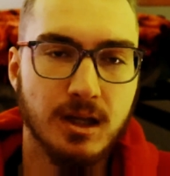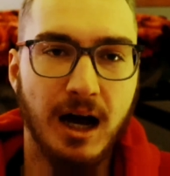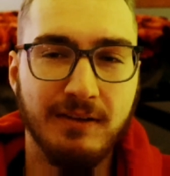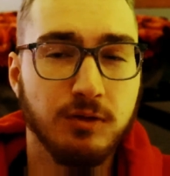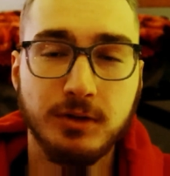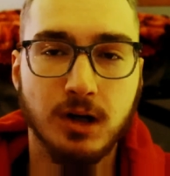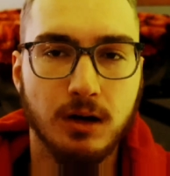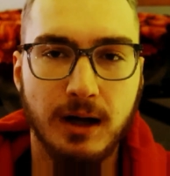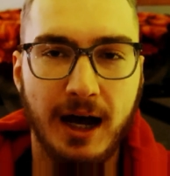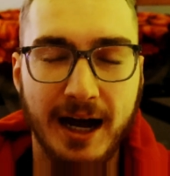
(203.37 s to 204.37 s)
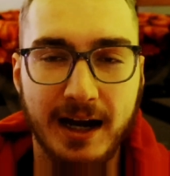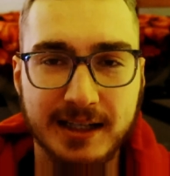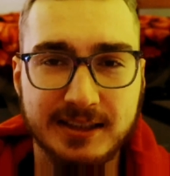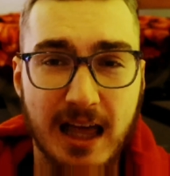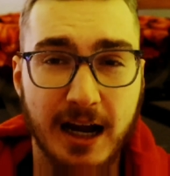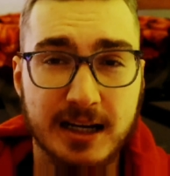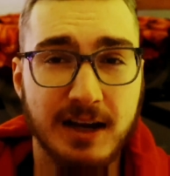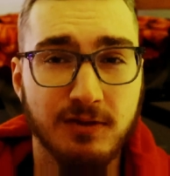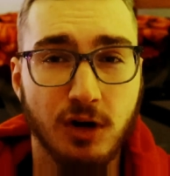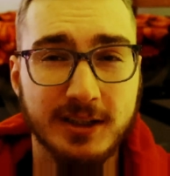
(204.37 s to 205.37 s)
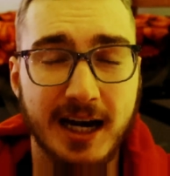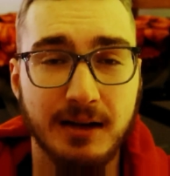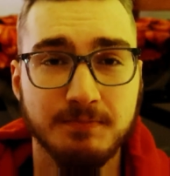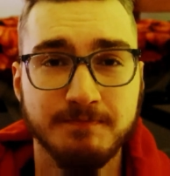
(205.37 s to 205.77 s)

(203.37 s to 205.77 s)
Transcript: I say that because I've looked at it.